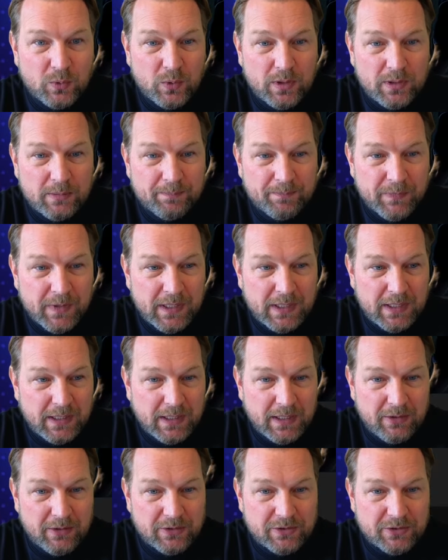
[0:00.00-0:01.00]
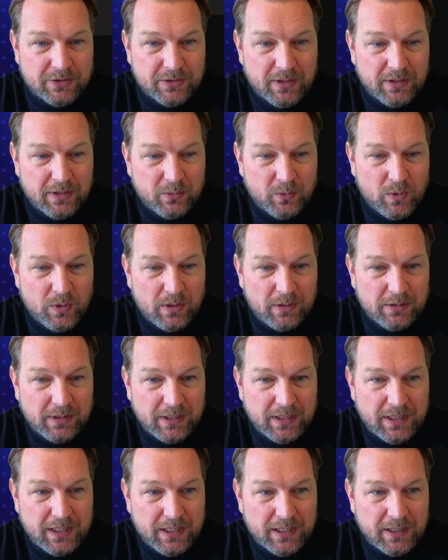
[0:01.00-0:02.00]
one. Here's another one
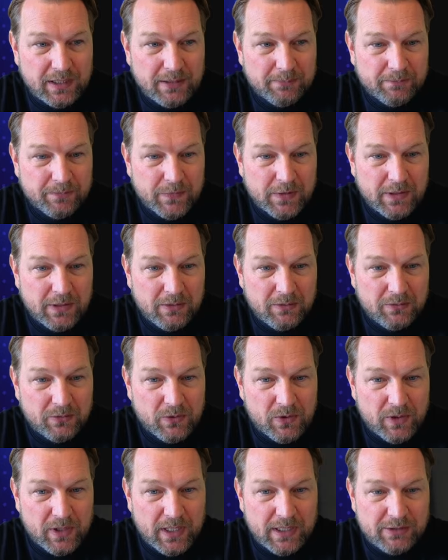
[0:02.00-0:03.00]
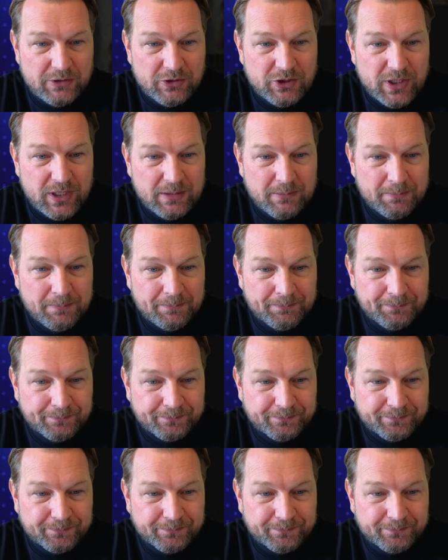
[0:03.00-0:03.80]
here for a gym.